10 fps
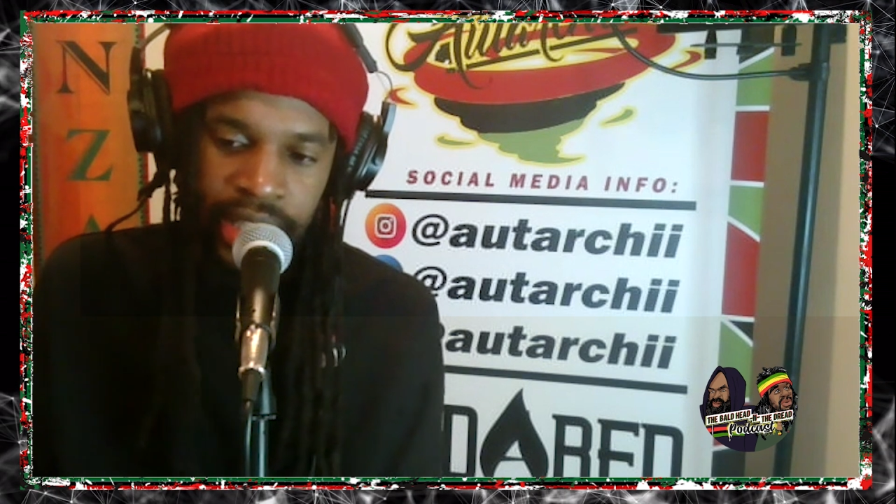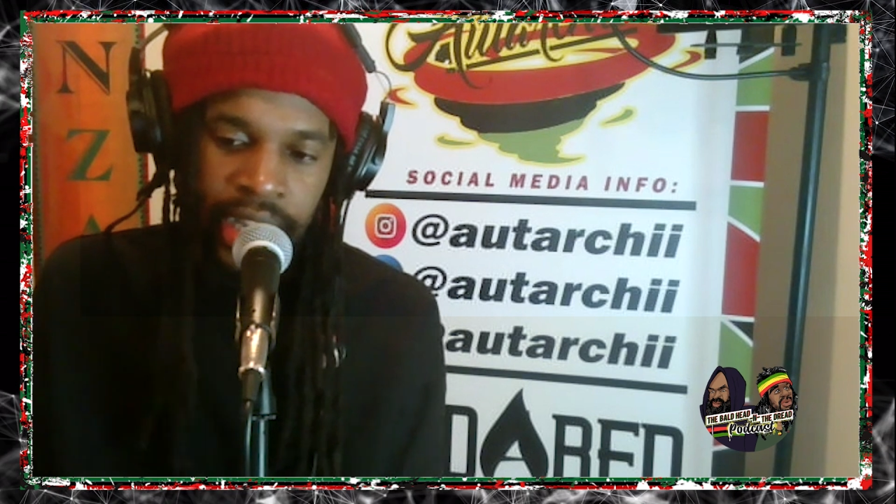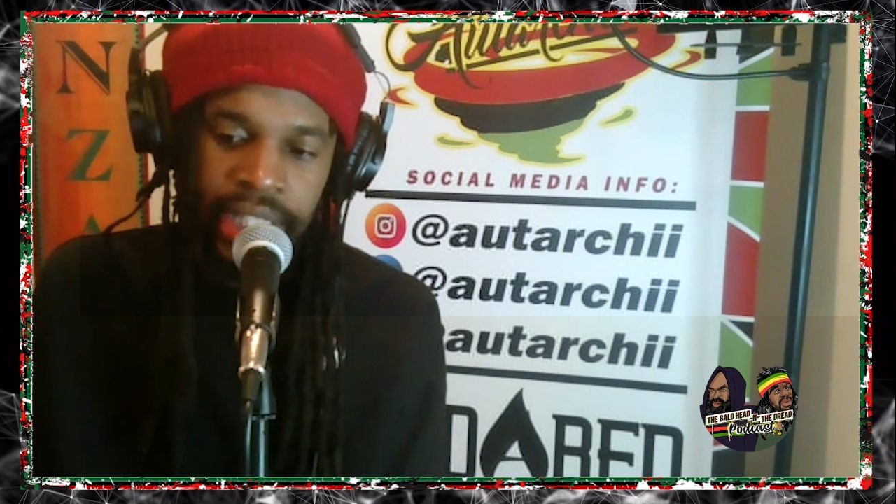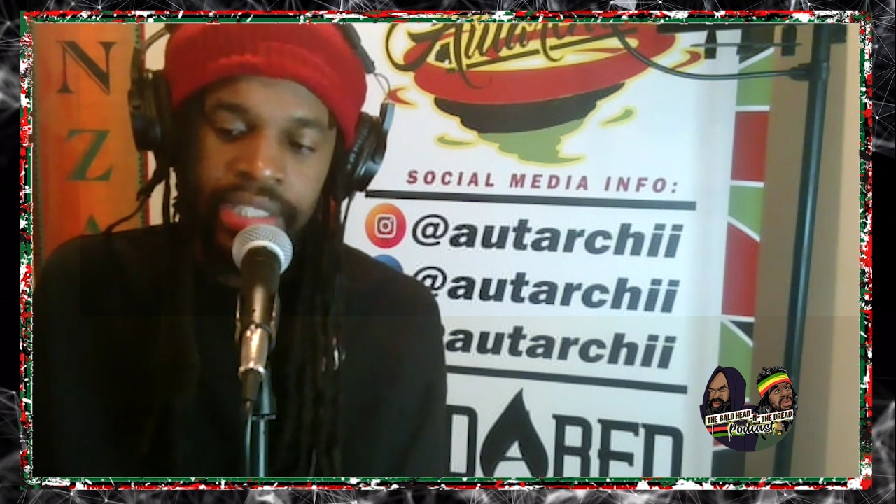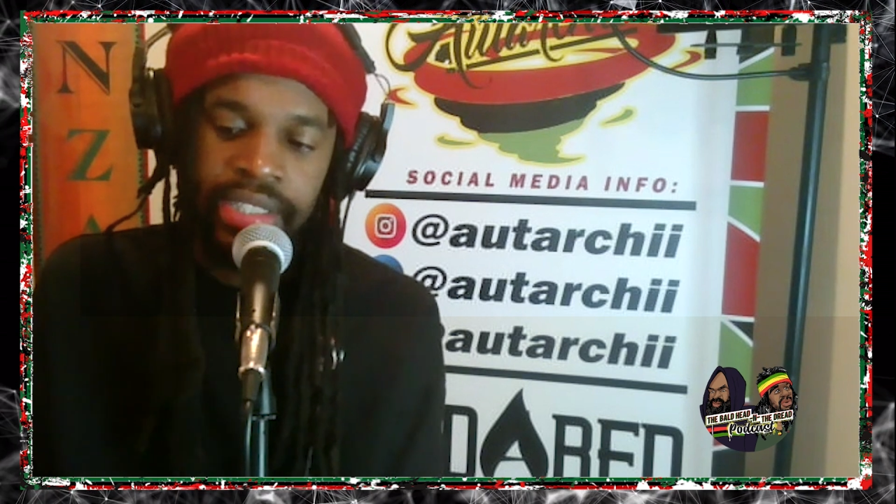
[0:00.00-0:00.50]

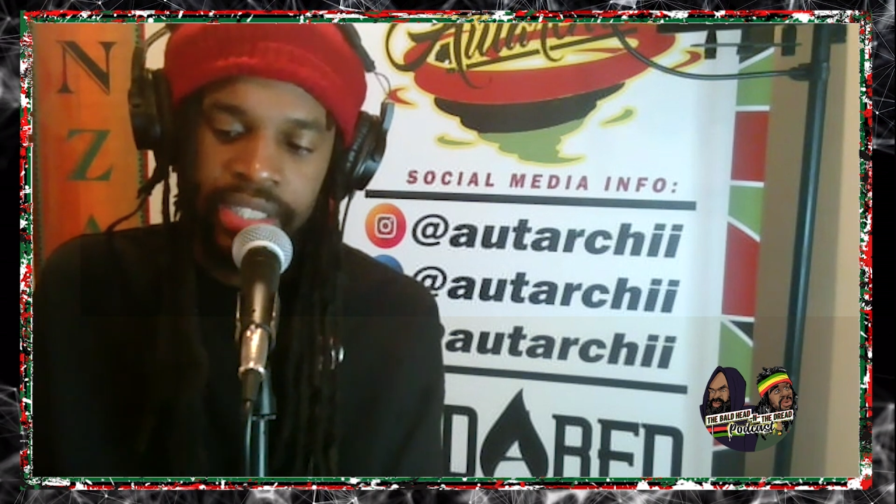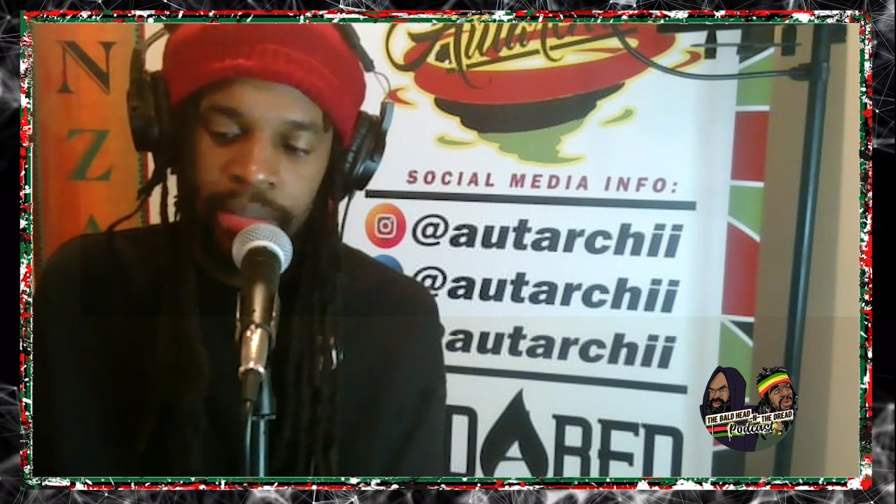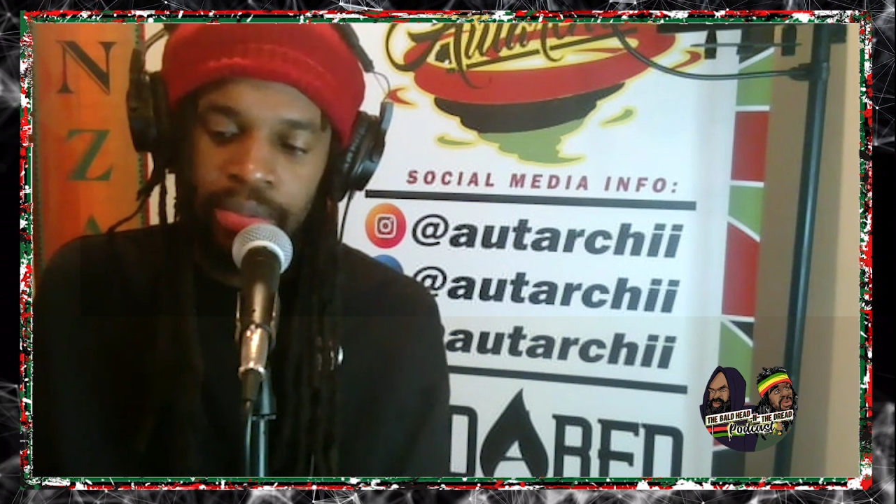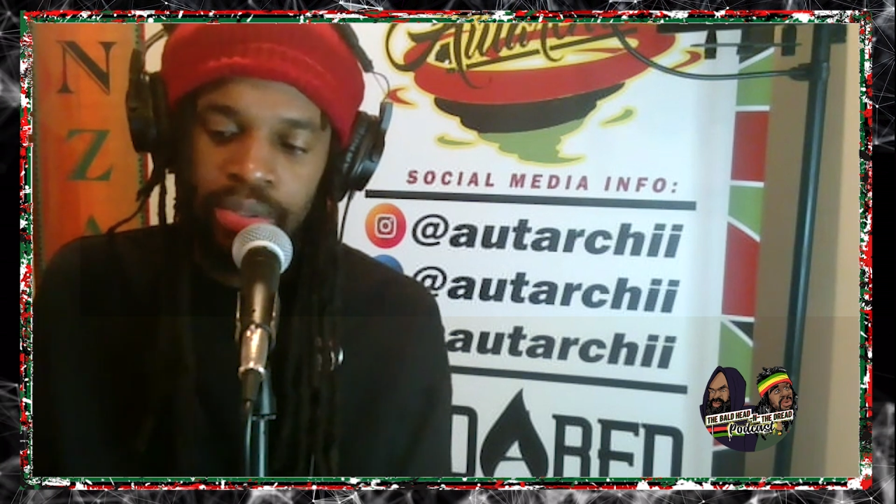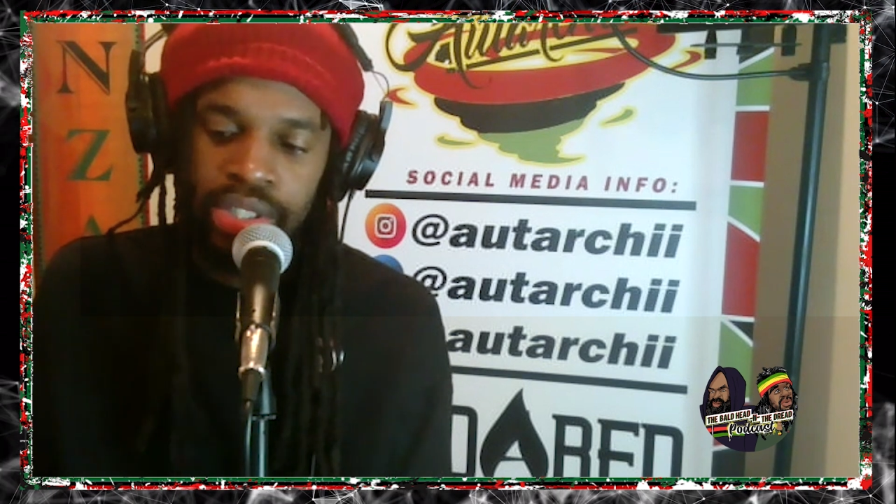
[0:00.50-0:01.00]
artists
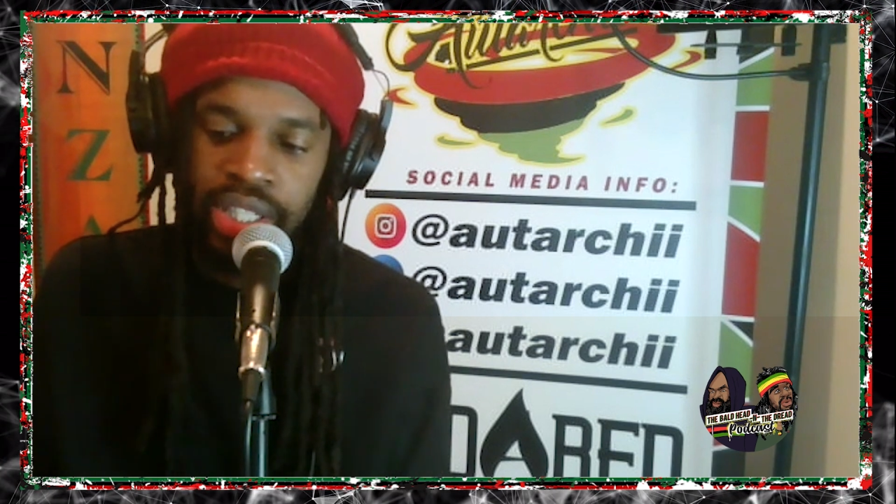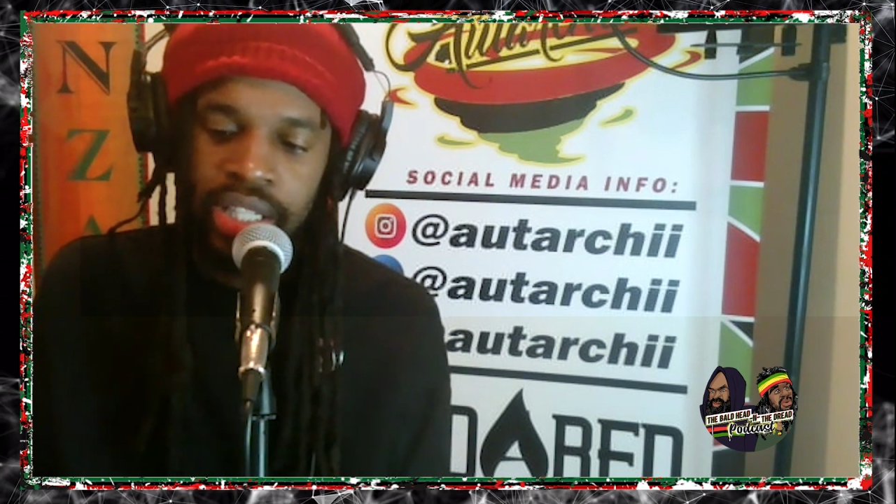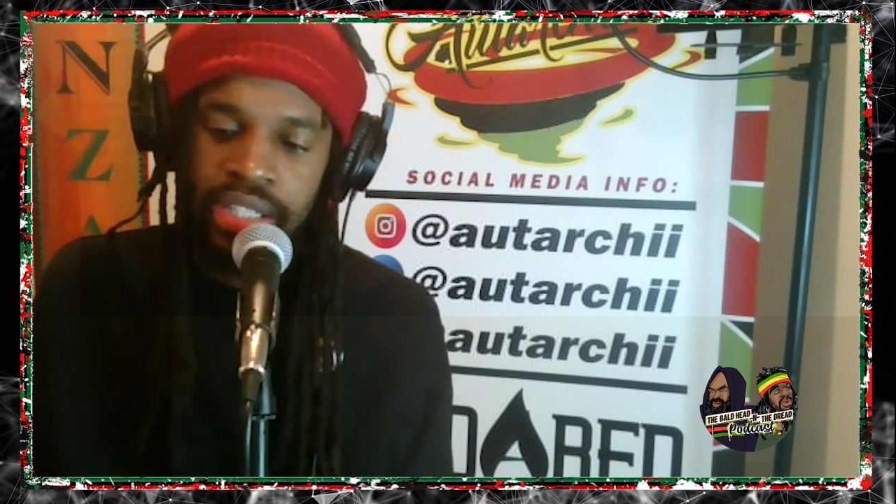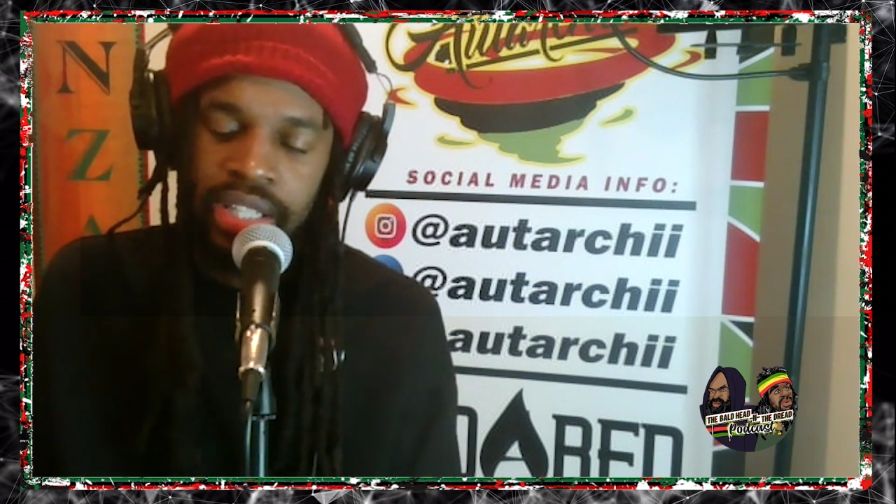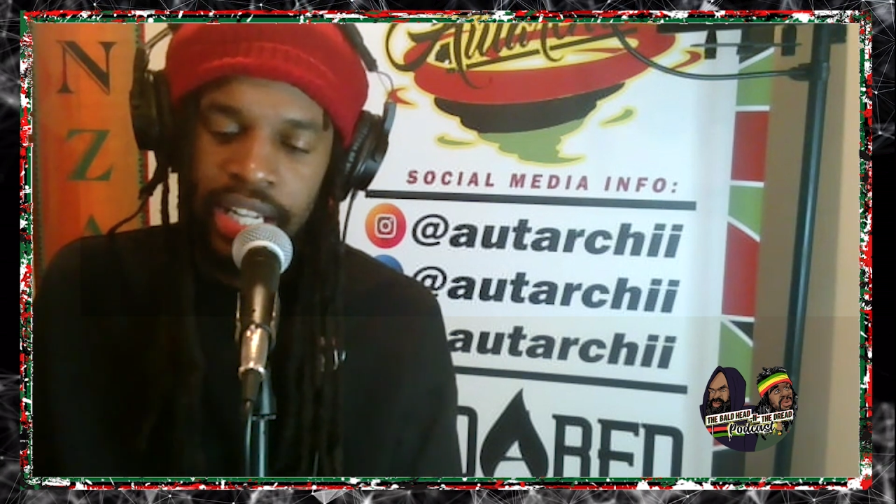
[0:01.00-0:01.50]
and
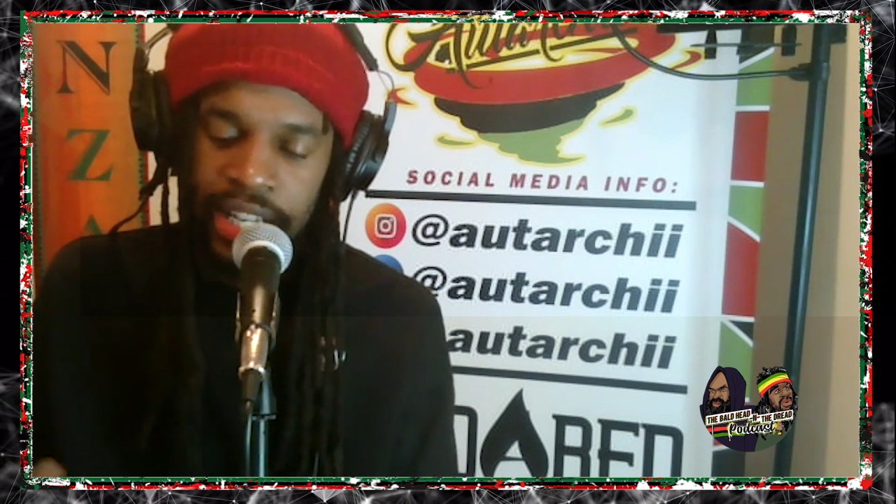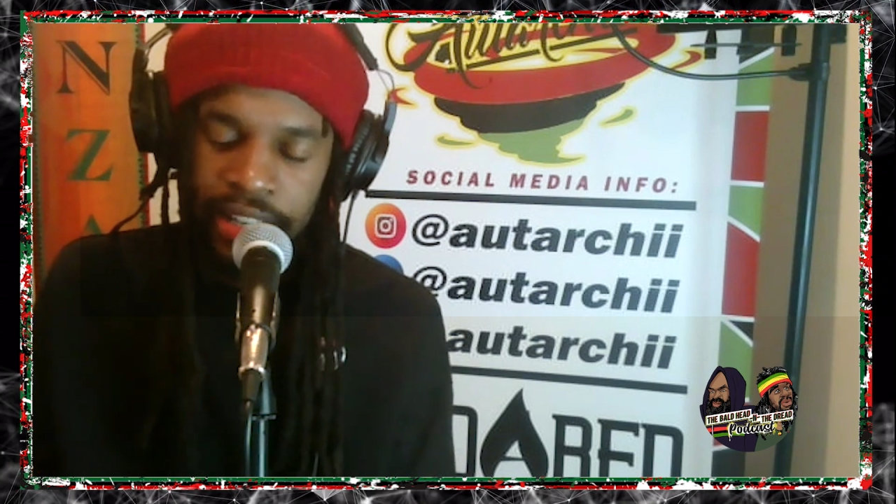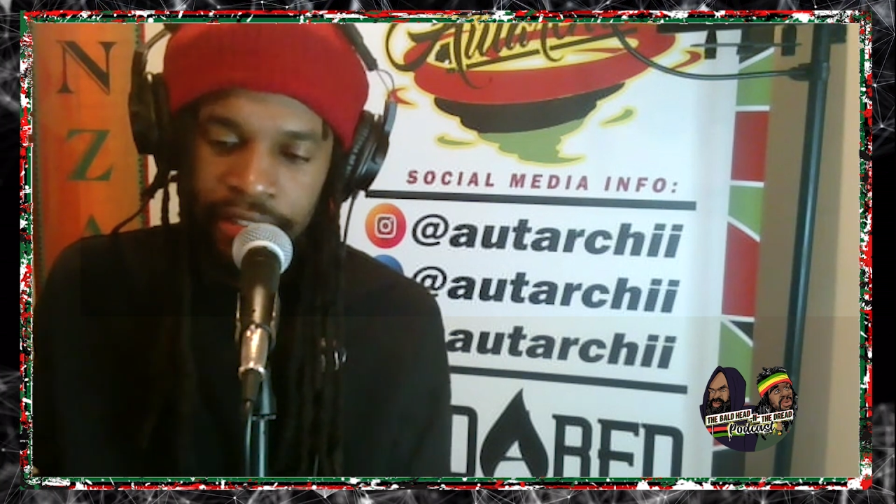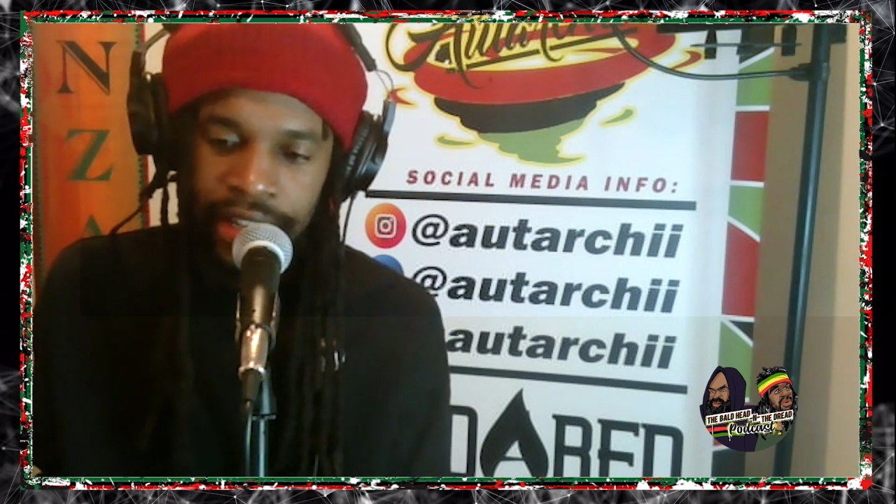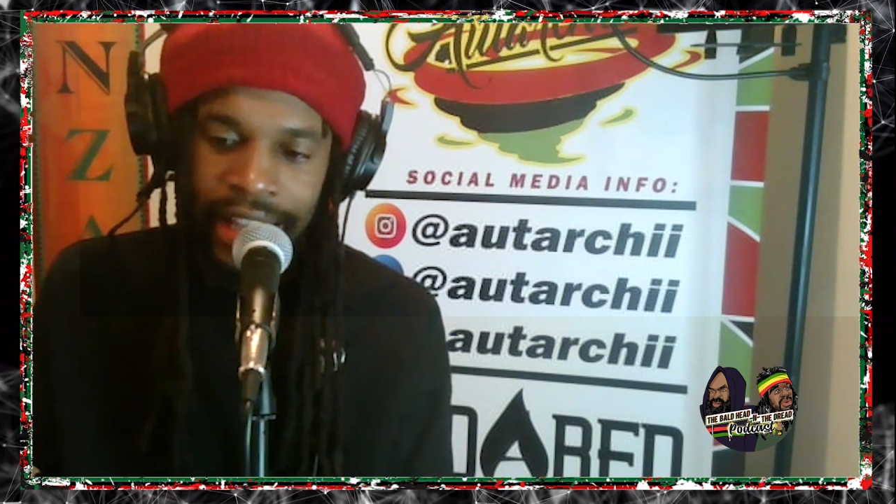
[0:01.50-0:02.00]
musicians live